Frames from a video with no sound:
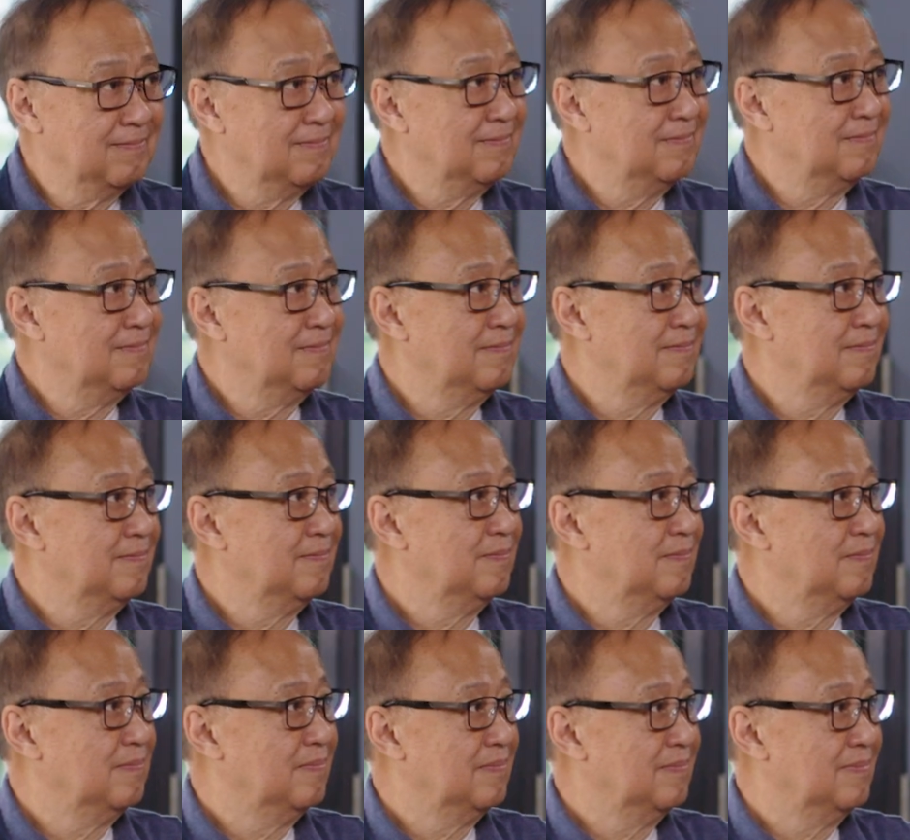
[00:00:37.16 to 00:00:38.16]

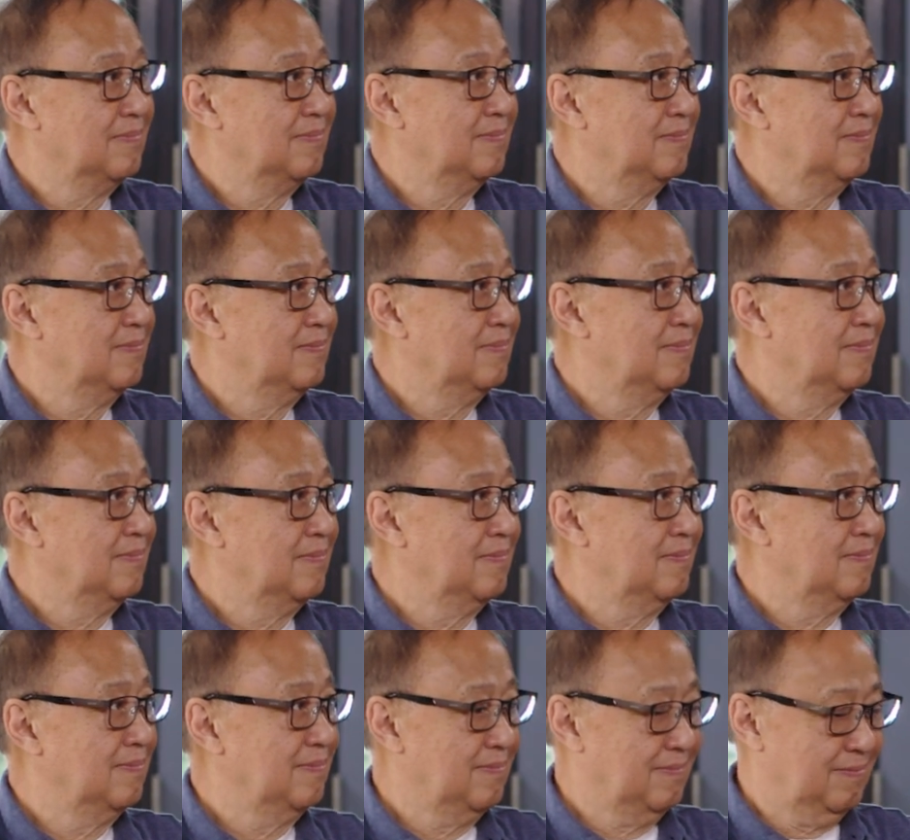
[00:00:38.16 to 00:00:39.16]

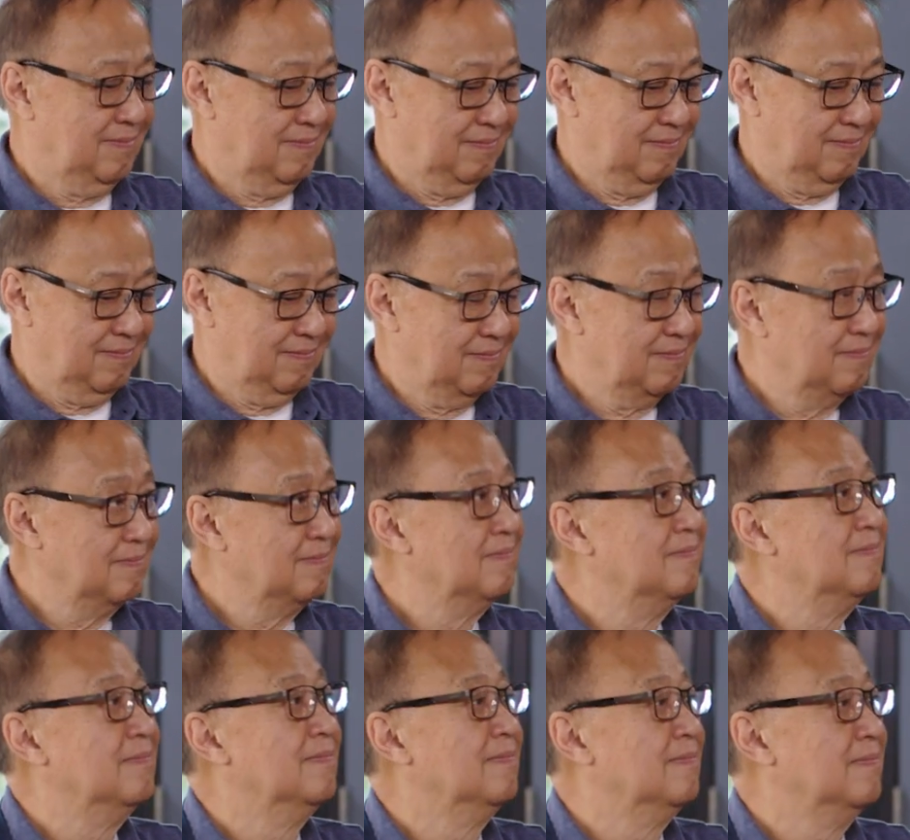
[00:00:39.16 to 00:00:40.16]

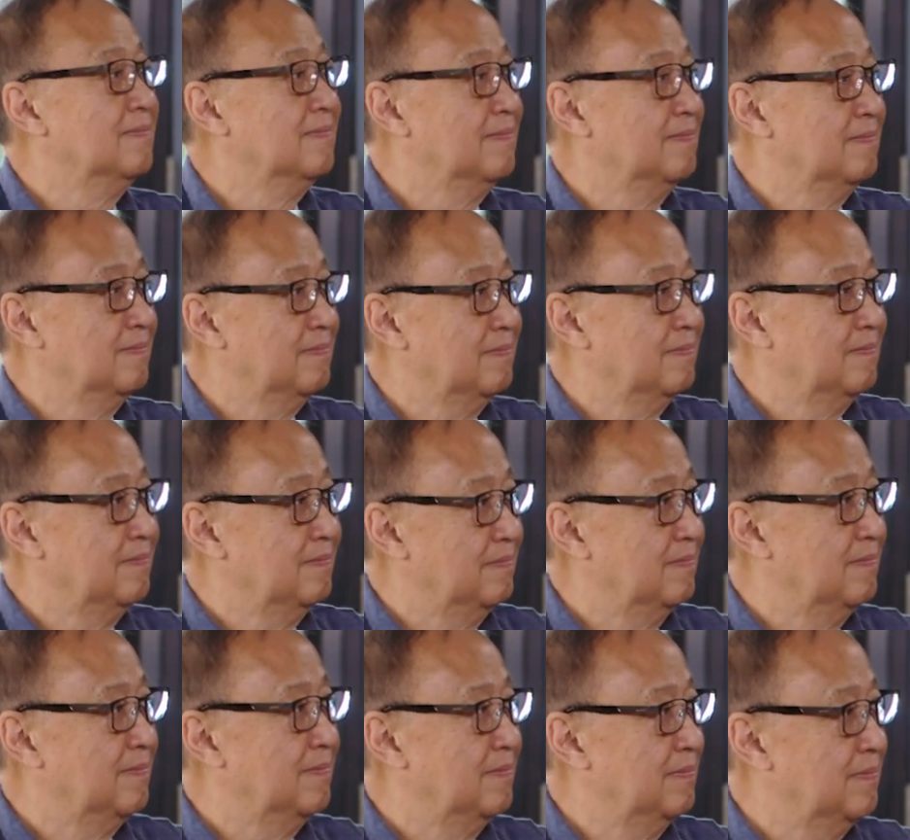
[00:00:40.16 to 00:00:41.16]

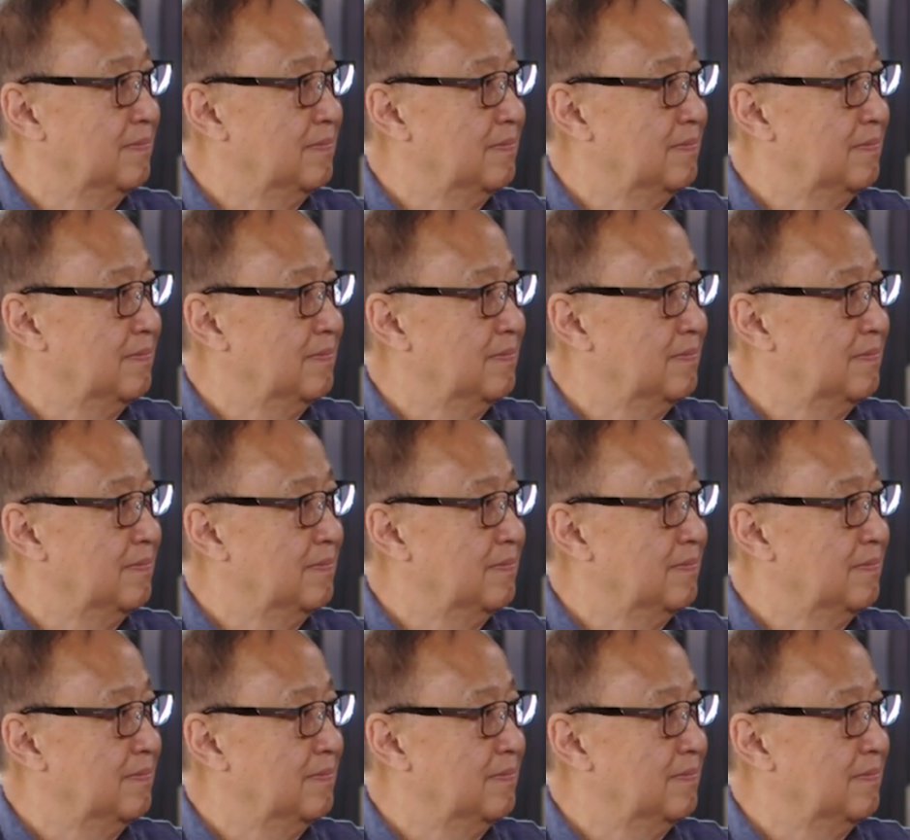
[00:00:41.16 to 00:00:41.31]
[no speech]